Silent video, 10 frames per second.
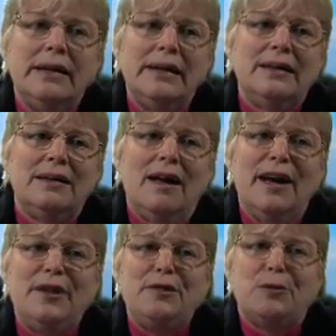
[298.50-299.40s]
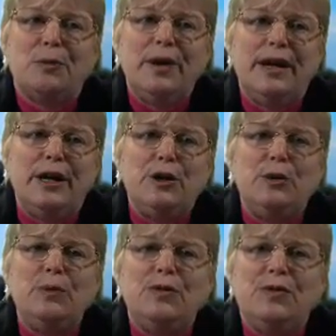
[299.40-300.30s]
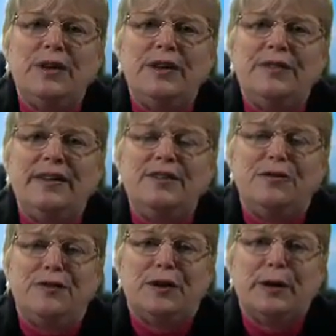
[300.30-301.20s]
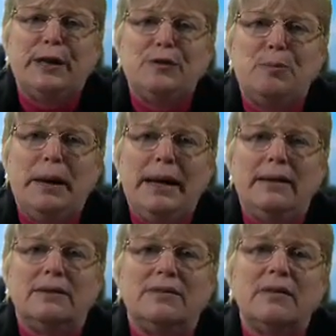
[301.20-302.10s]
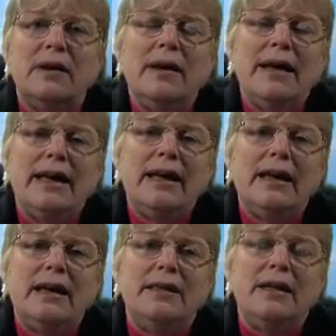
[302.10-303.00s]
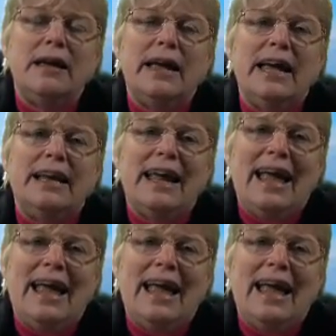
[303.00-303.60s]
in line 3, you see these various betas. And